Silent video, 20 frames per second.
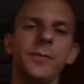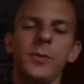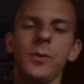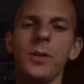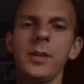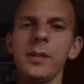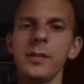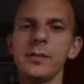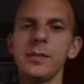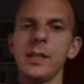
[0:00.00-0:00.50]

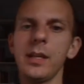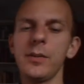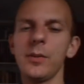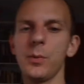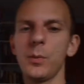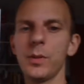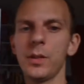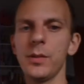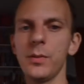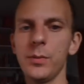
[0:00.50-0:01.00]
for us, now
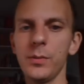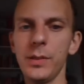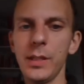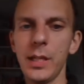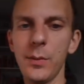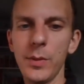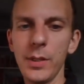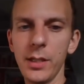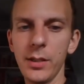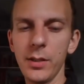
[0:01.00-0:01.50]
that we're
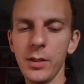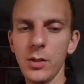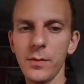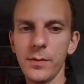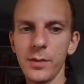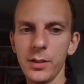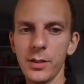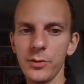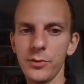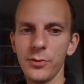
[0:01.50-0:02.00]
now we can go
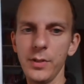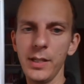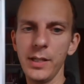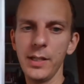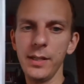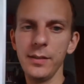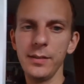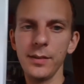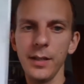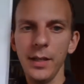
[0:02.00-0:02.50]
over to
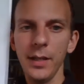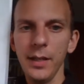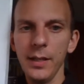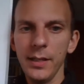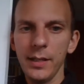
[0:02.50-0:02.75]
trees,